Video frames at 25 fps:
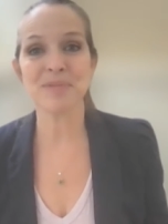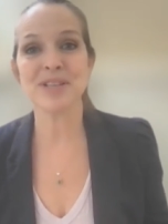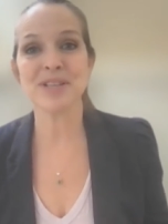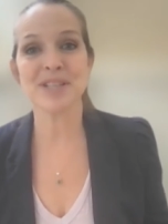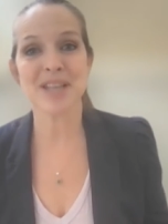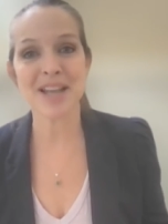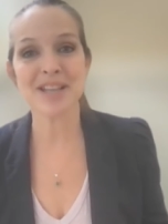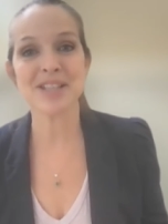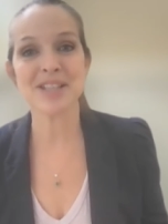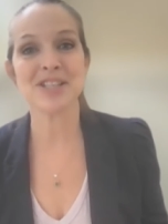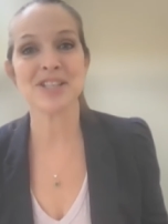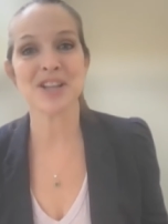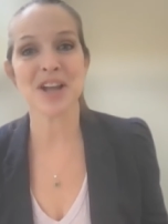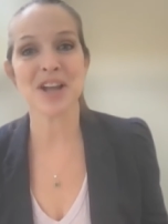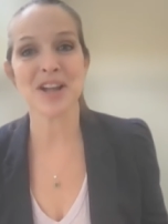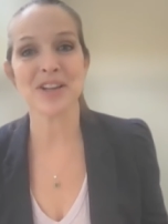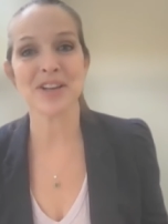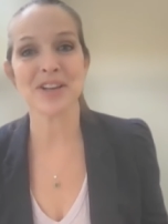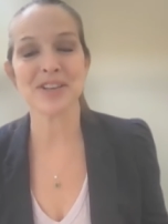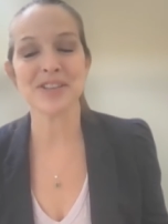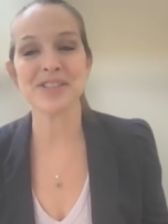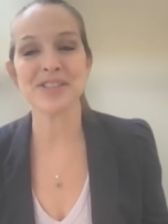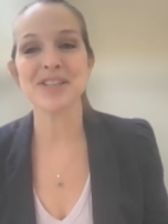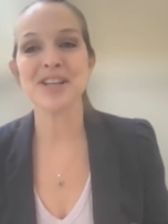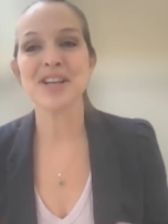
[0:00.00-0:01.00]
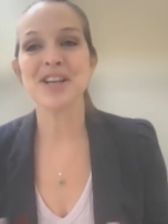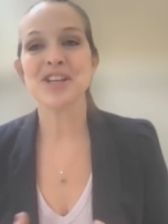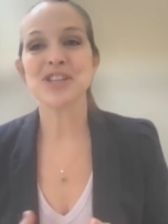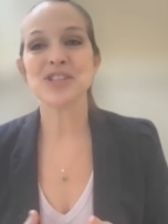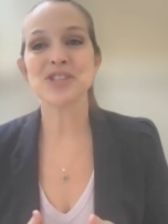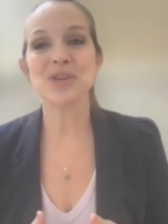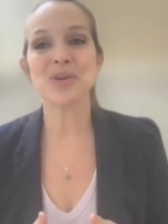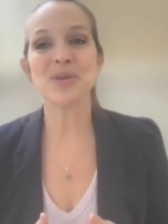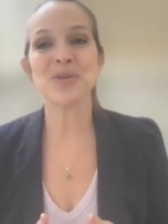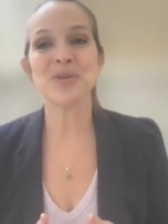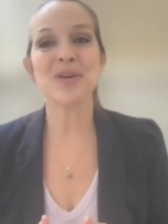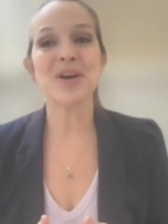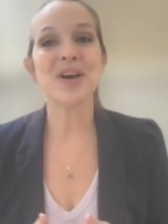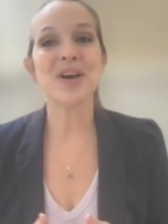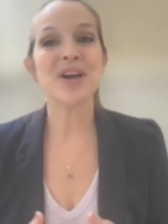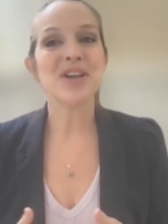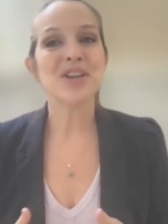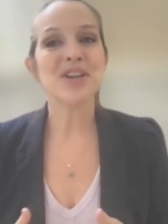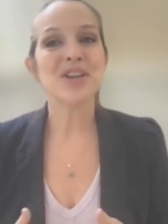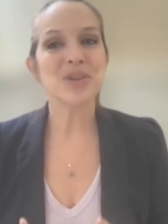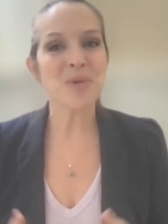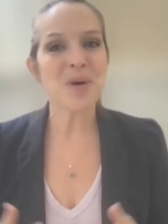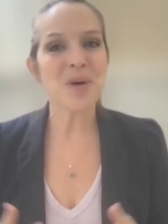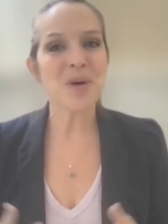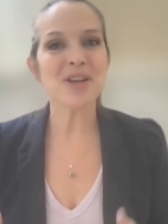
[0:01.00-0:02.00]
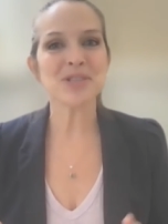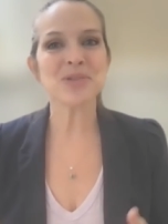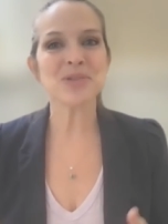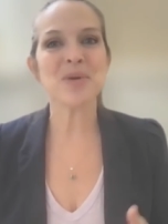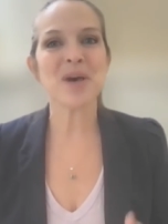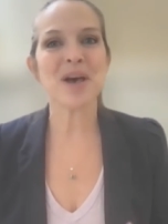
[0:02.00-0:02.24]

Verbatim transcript: tax dollars. So you also